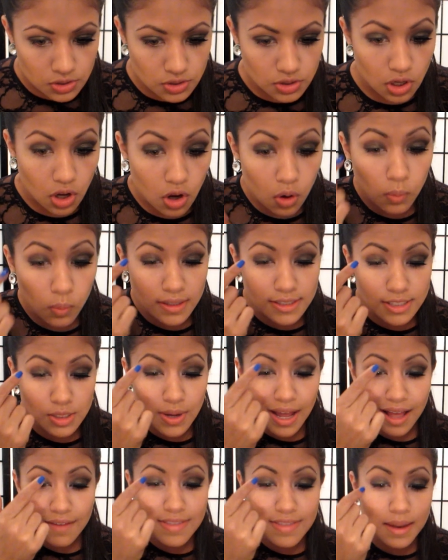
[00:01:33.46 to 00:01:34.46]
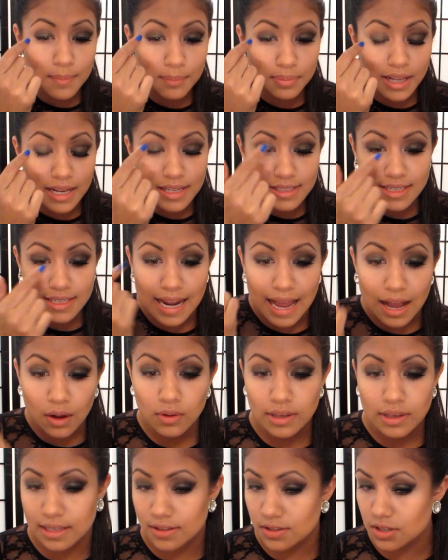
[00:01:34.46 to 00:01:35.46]
So once you have that blended
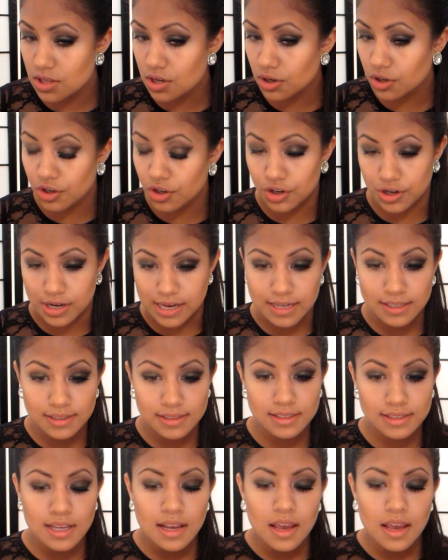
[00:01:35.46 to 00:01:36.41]
out into the crease,